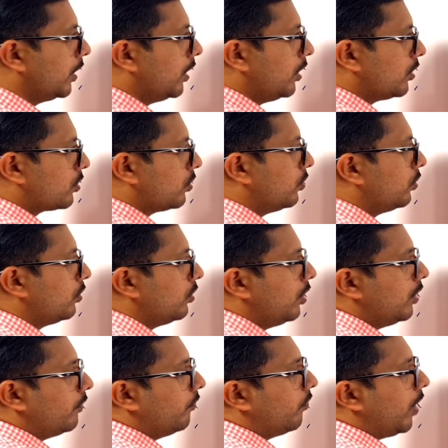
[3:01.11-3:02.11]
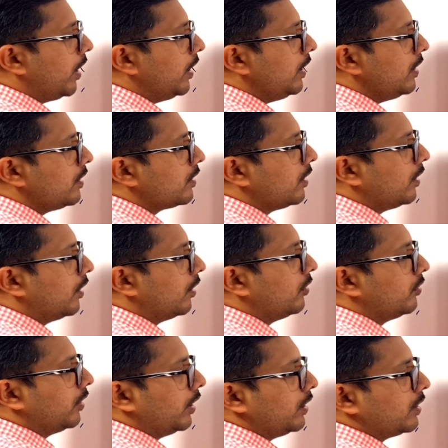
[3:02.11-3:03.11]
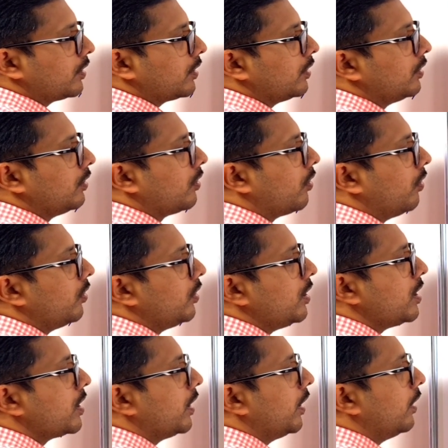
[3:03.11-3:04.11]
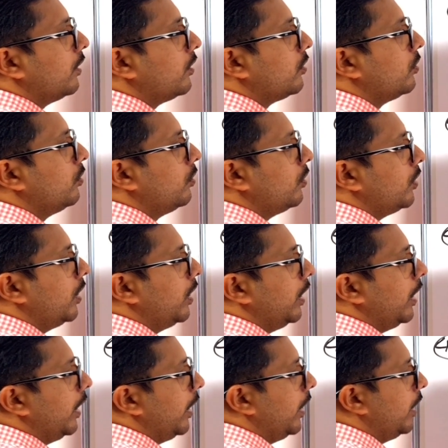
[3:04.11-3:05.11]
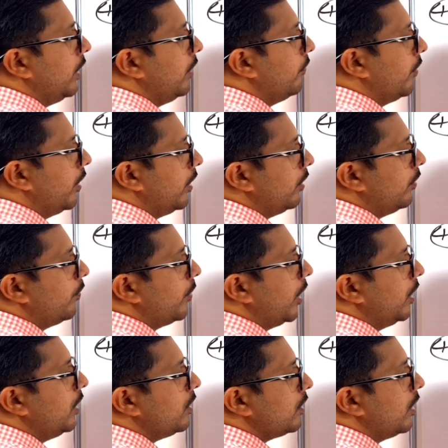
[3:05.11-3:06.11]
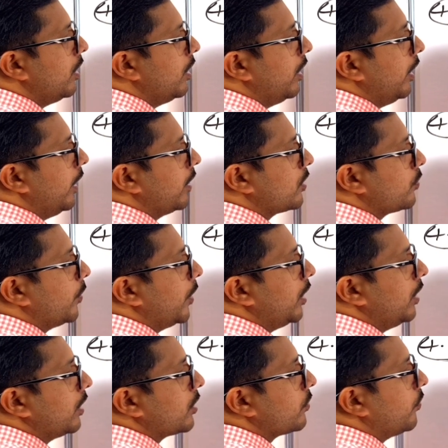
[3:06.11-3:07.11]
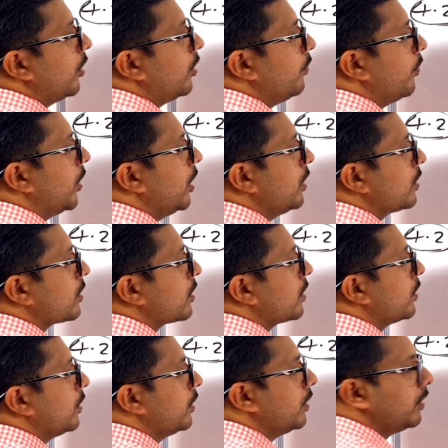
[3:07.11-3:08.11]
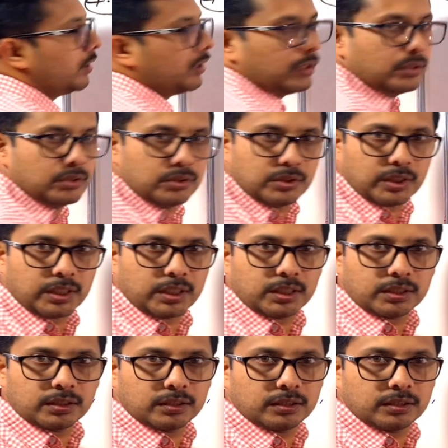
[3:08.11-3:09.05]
So y is equal to, that is 0 is equal to a divided by x minus 1 plus 3.